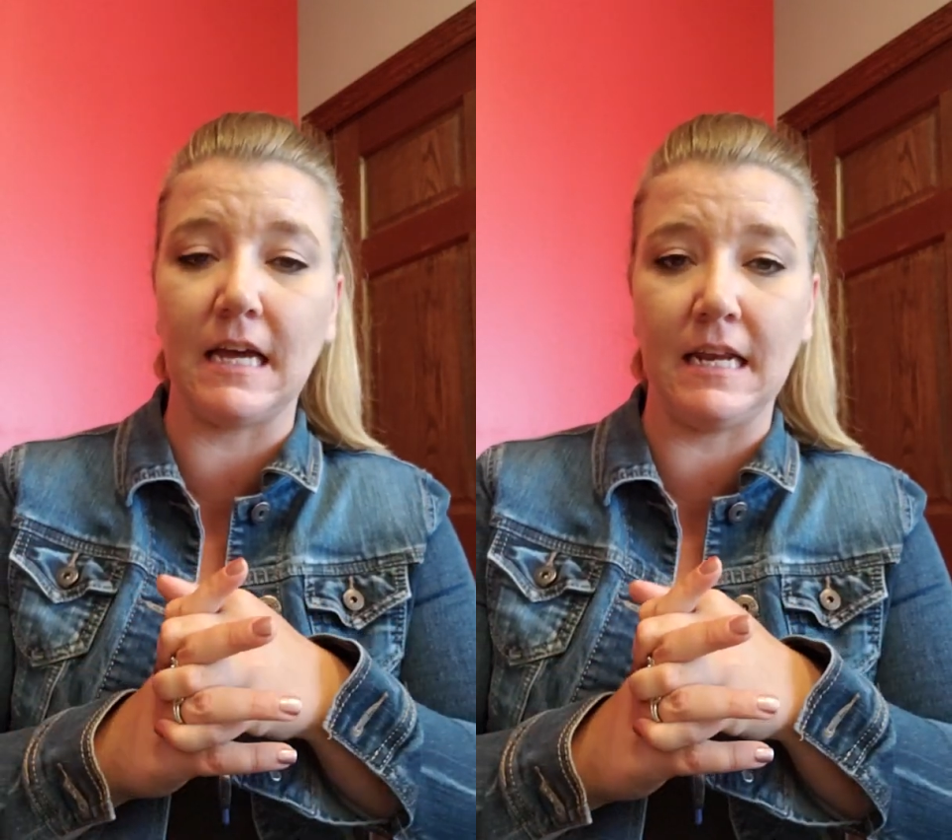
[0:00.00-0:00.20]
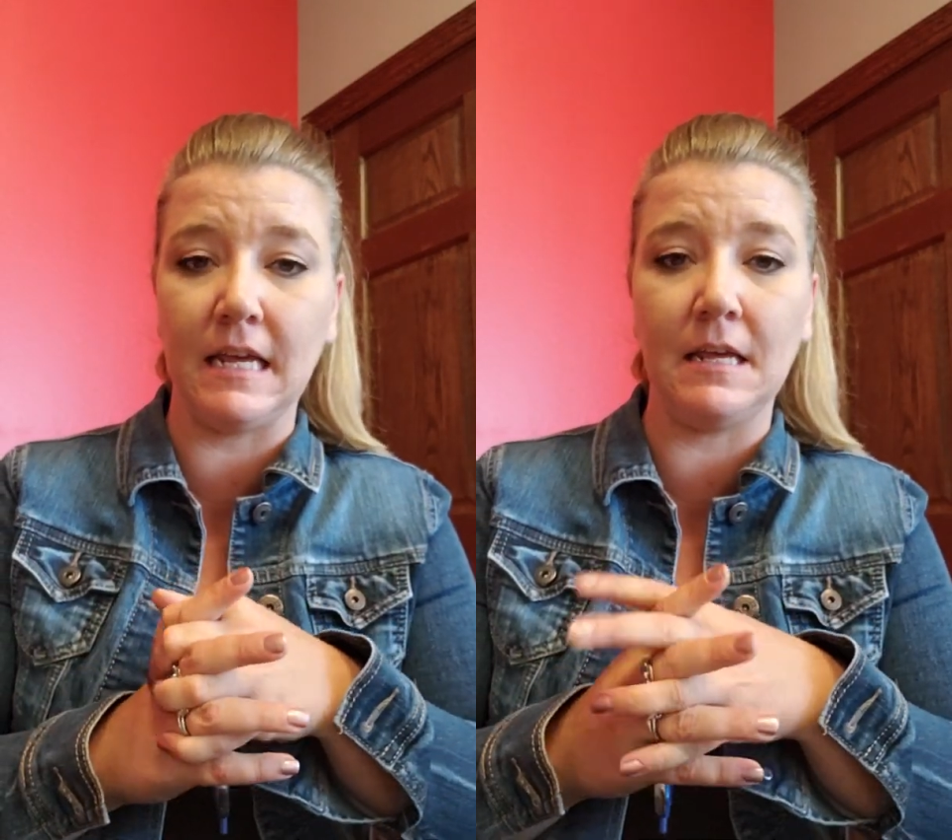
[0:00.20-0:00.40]

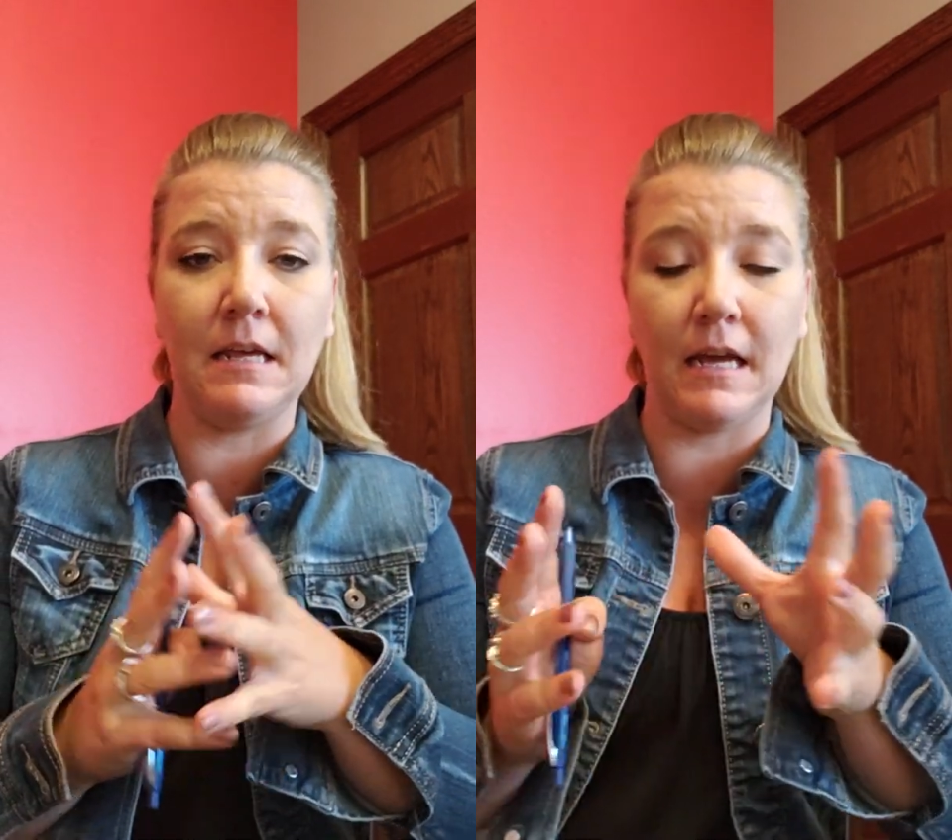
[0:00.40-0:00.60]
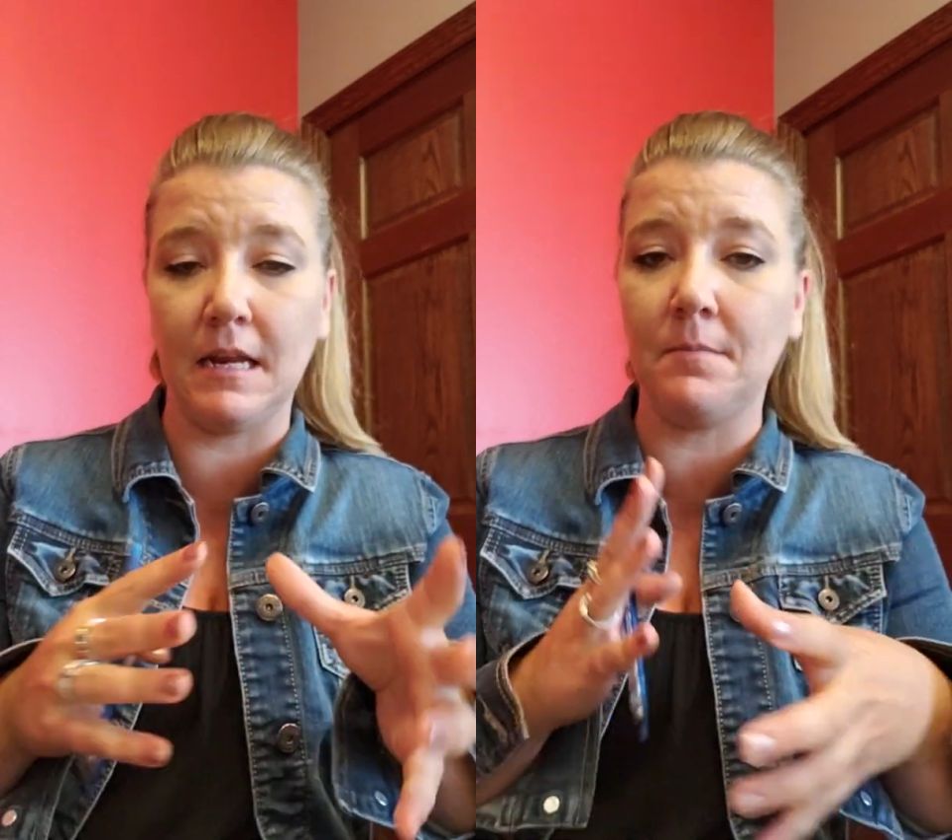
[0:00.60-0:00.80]

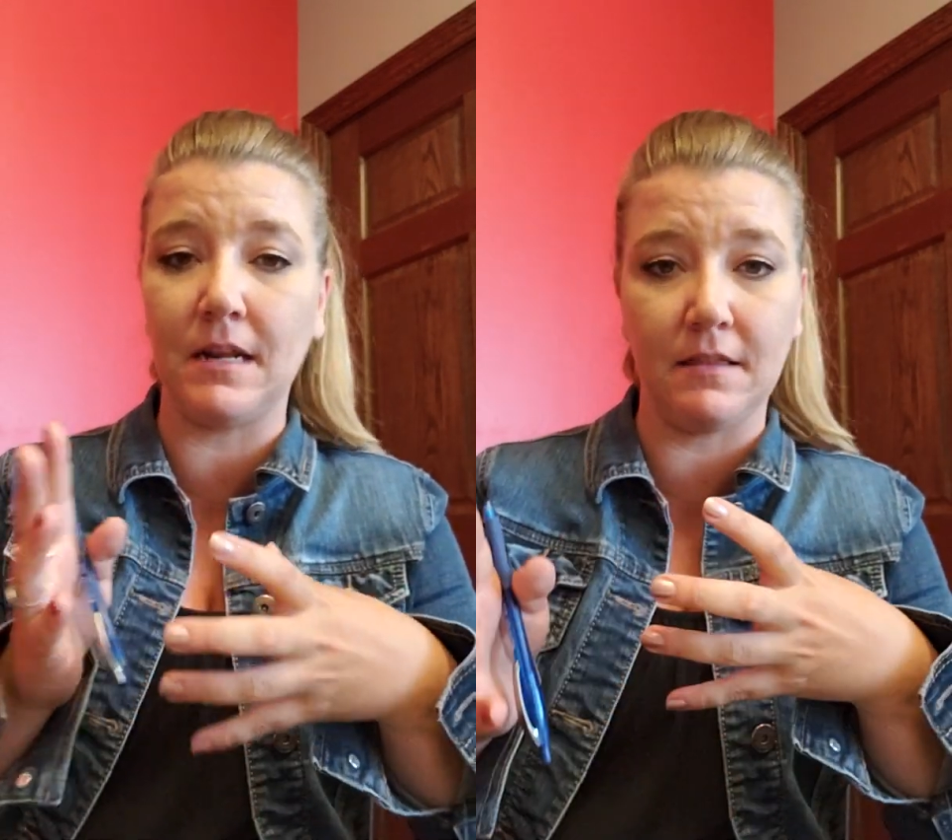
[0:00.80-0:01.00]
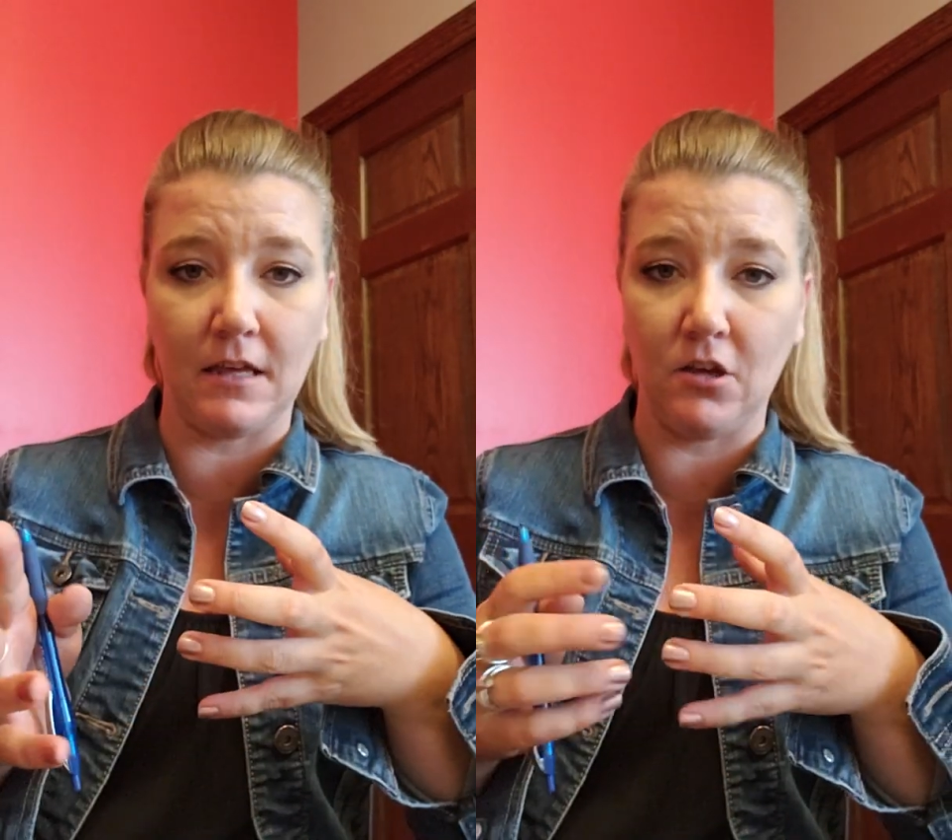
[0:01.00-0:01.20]
anybody that